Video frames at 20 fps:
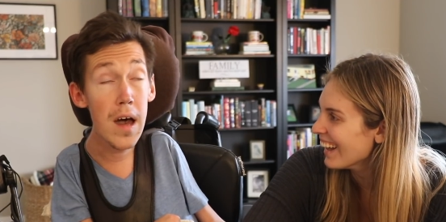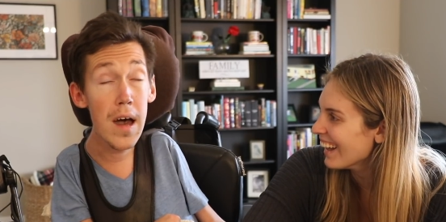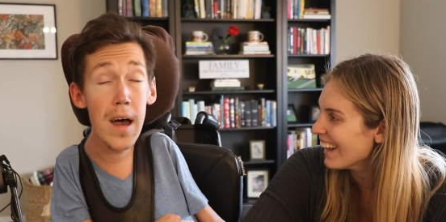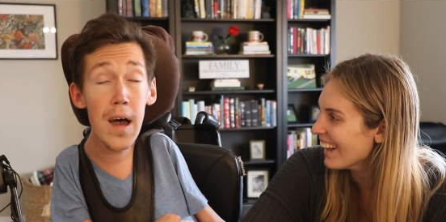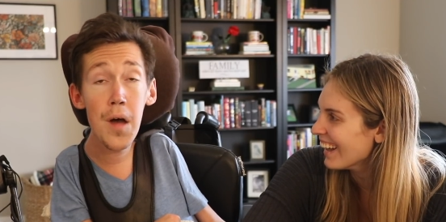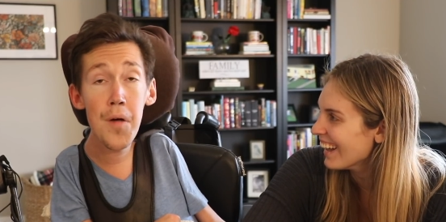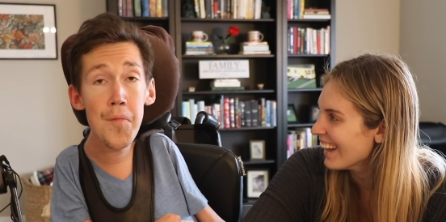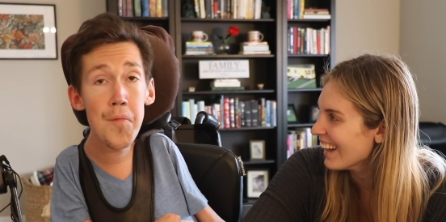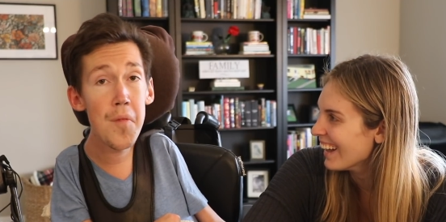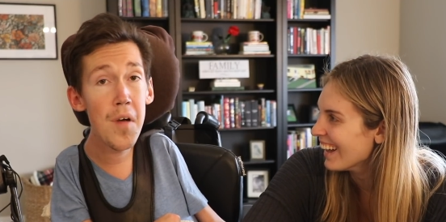
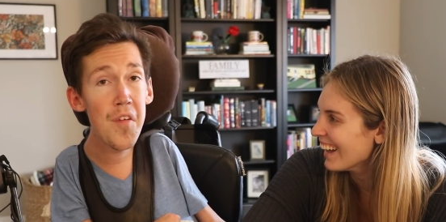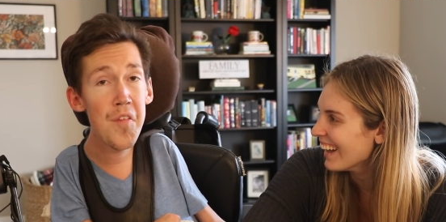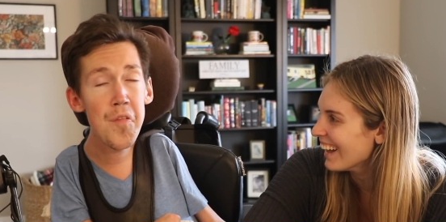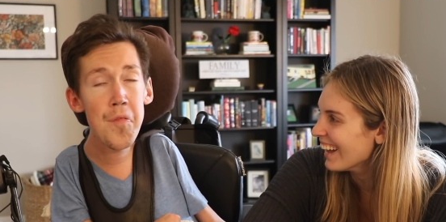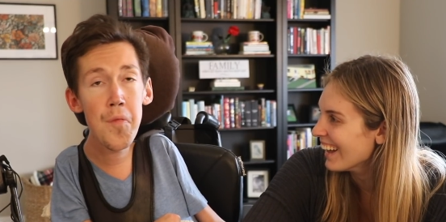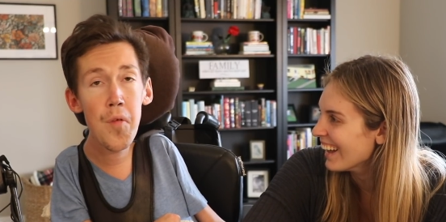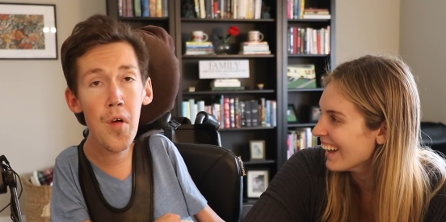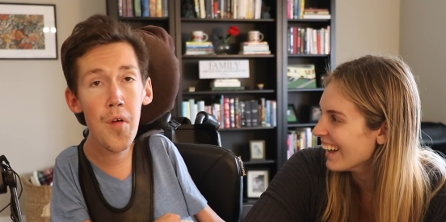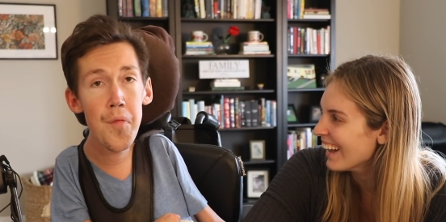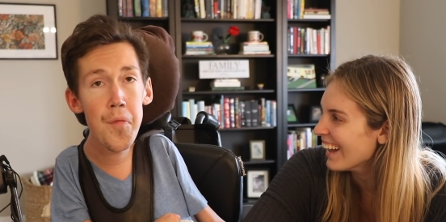Speaker 1: I am
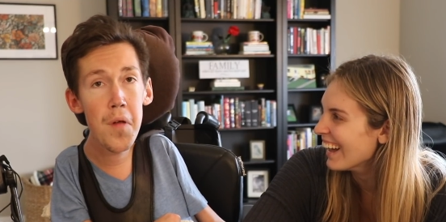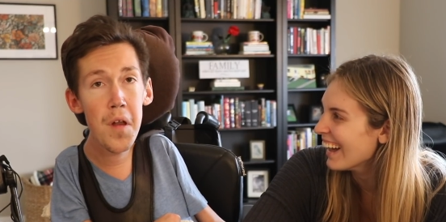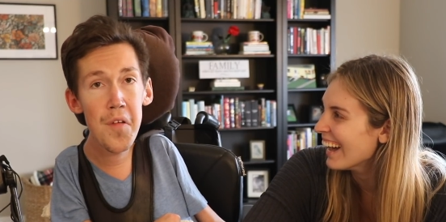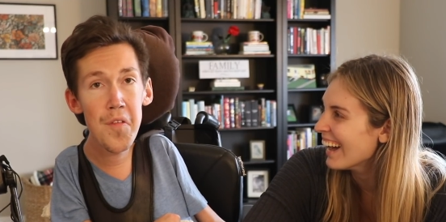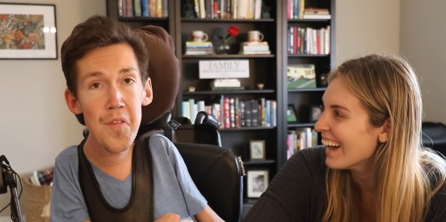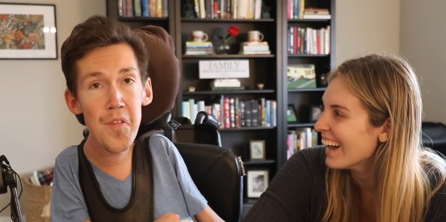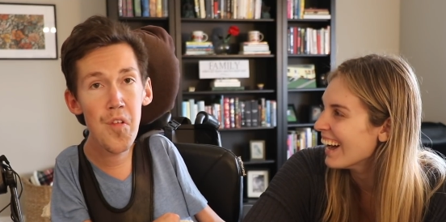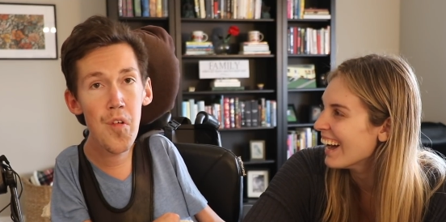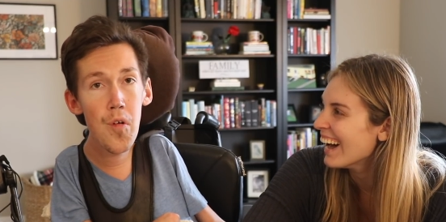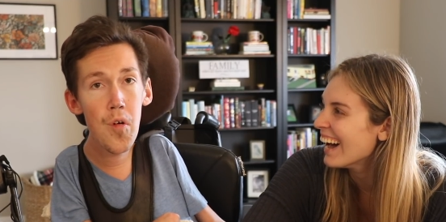much more
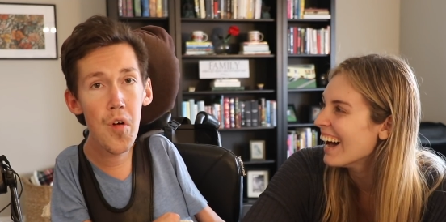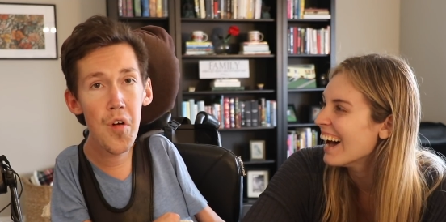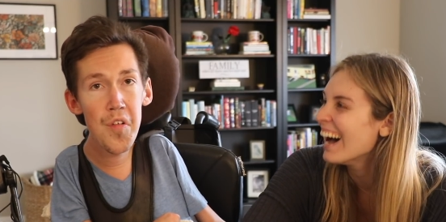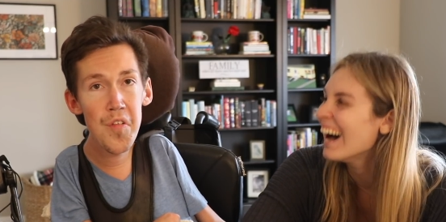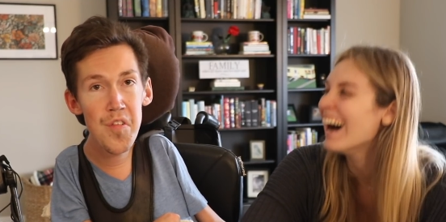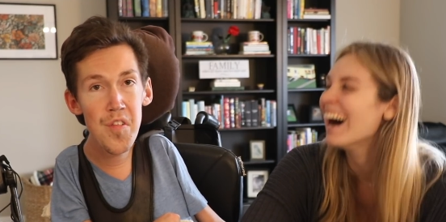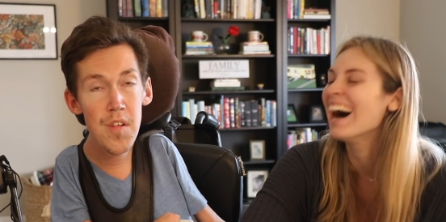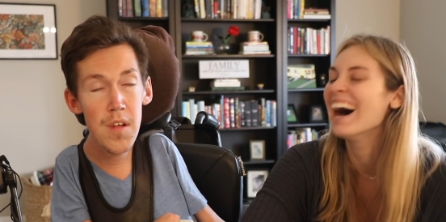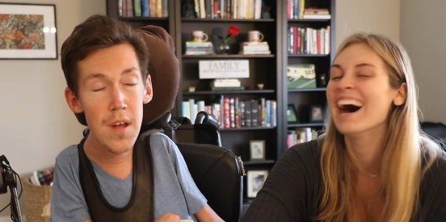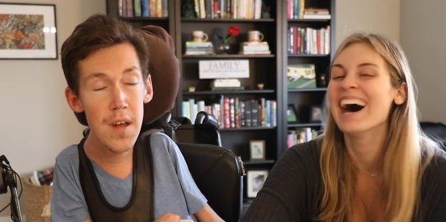afraid of
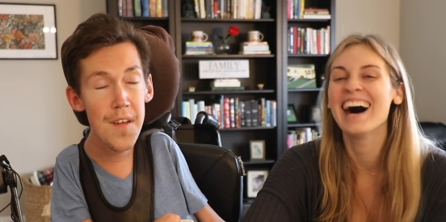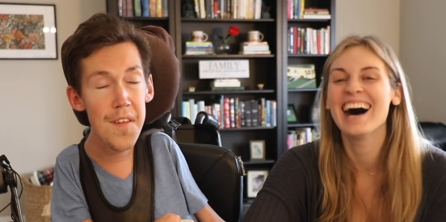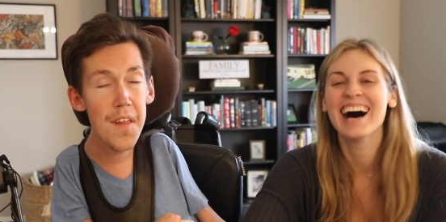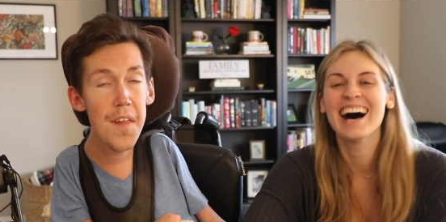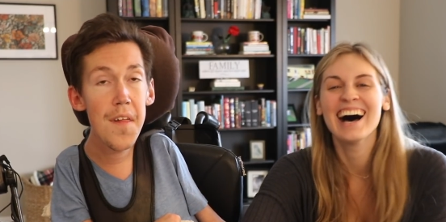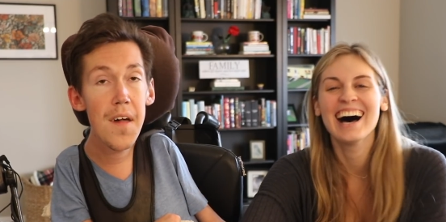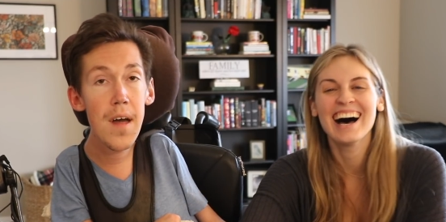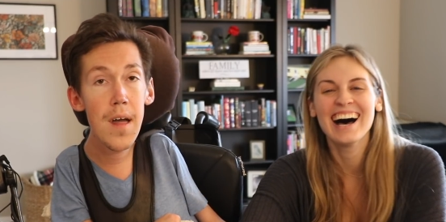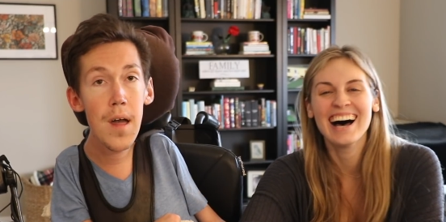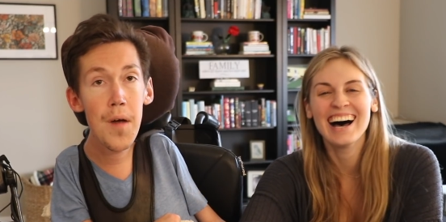George
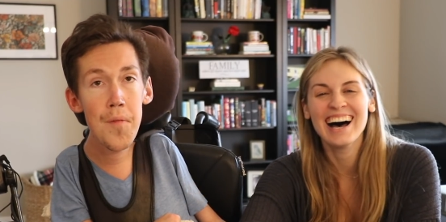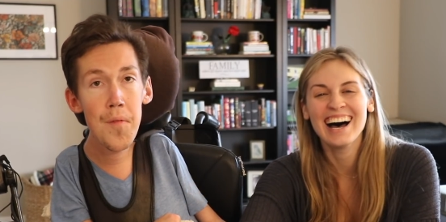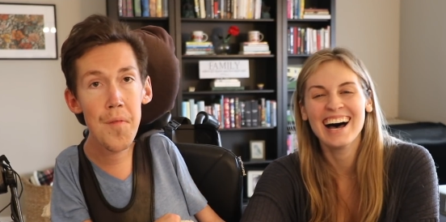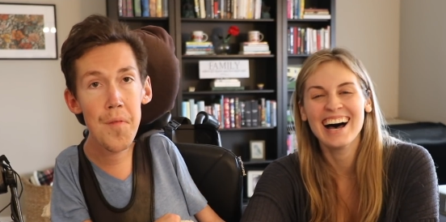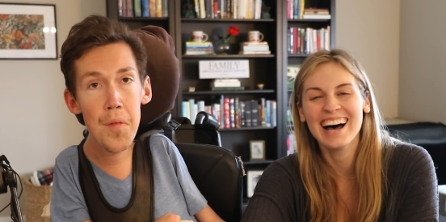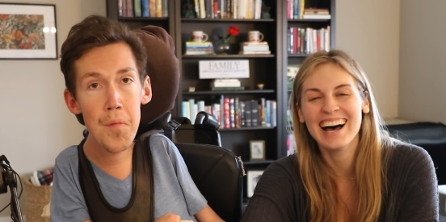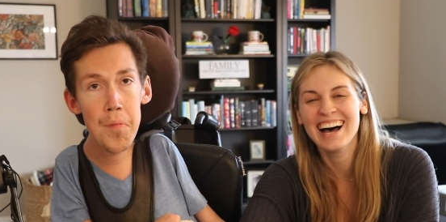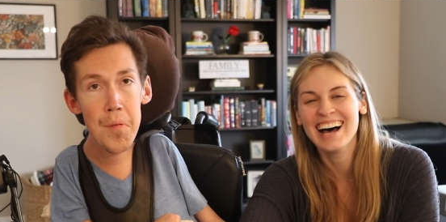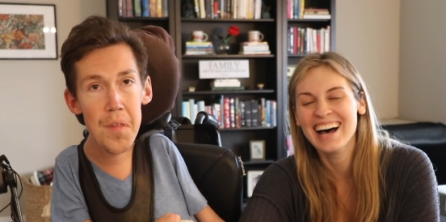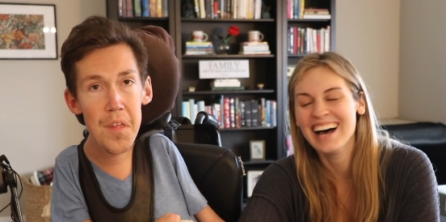than I am
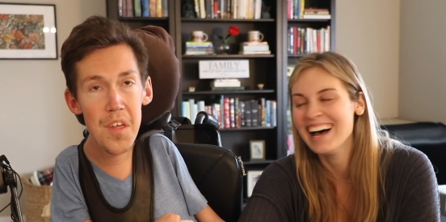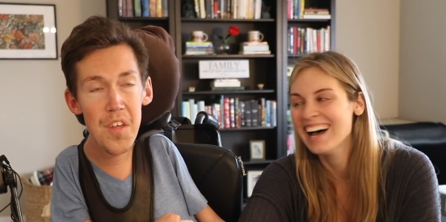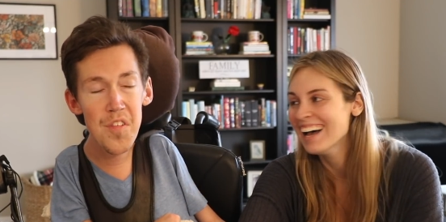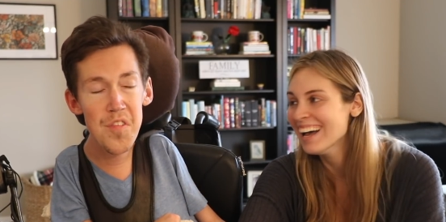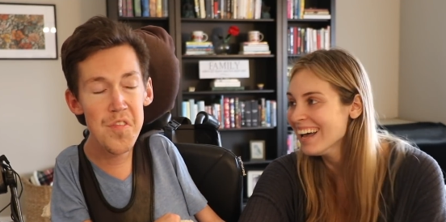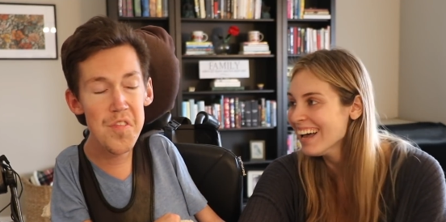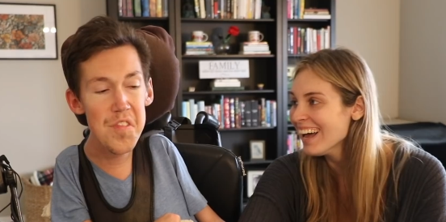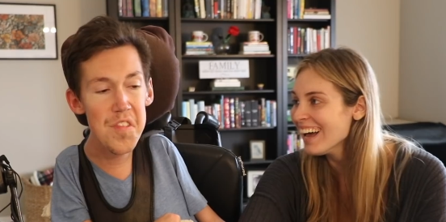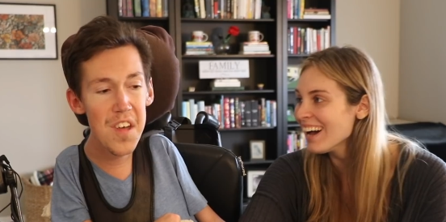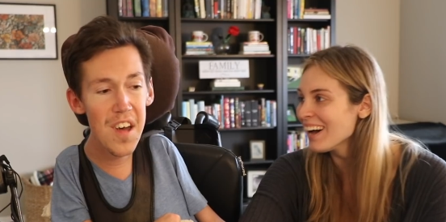of the
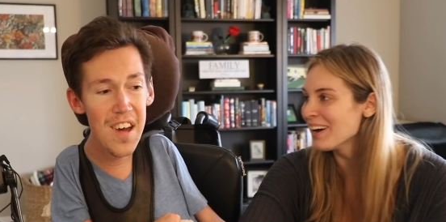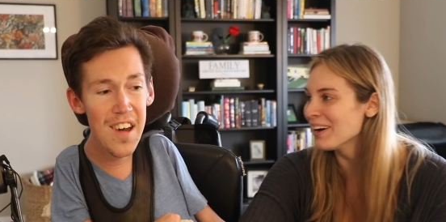police. So.